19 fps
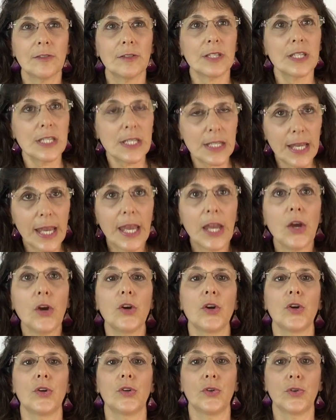
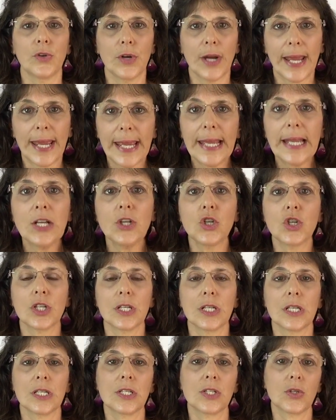scared or
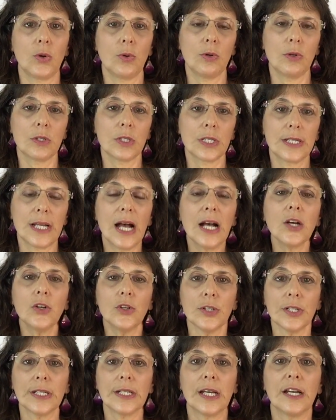anxious or not
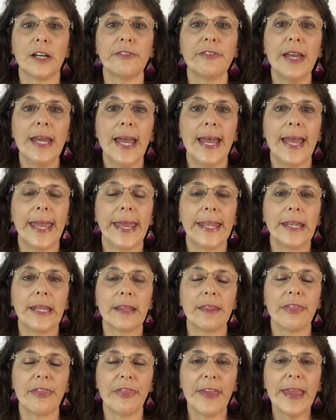good enough, and
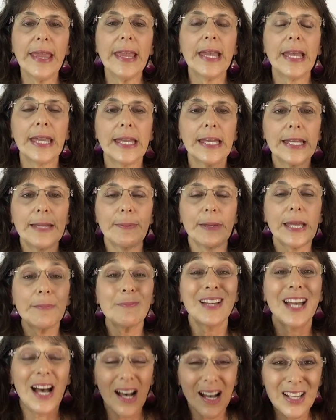think,
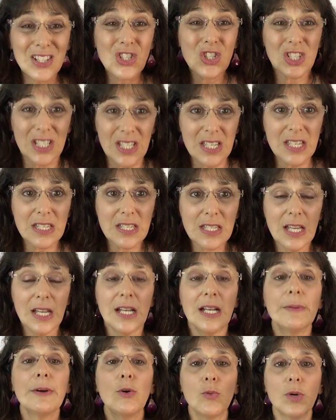become conscious
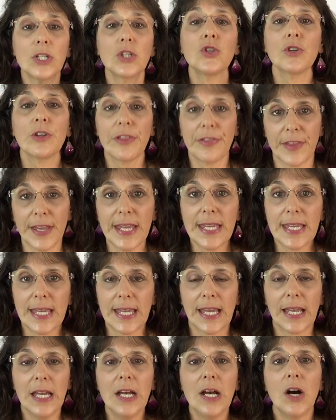about what you're
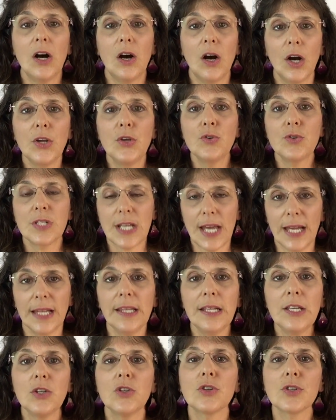thinking. Are you
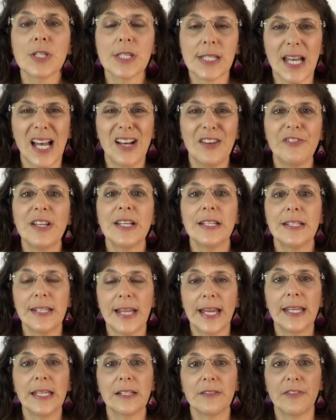telling yourself
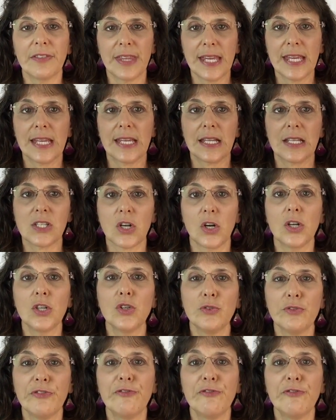negative things? Are you